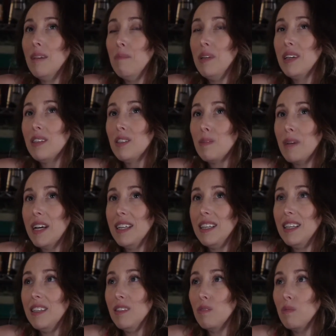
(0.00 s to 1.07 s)
Because Spy
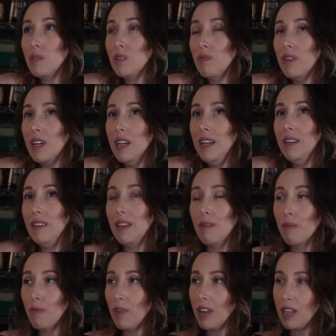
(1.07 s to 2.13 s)
Kids they
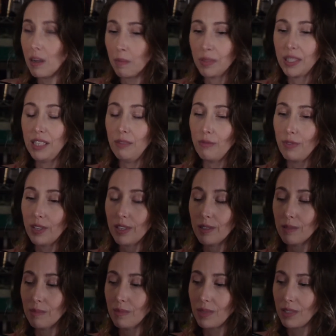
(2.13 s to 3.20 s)
were very complete
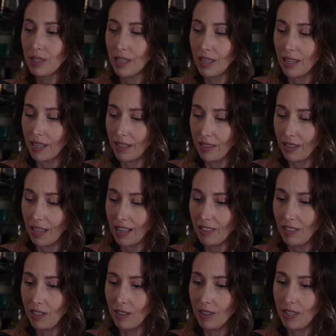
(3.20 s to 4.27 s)
films, that
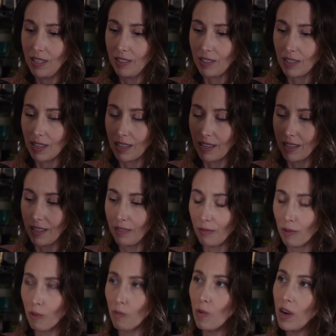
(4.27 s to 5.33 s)
series,
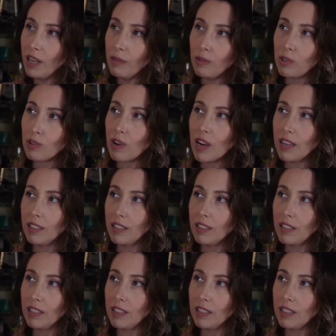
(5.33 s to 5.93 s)
for what it was trying to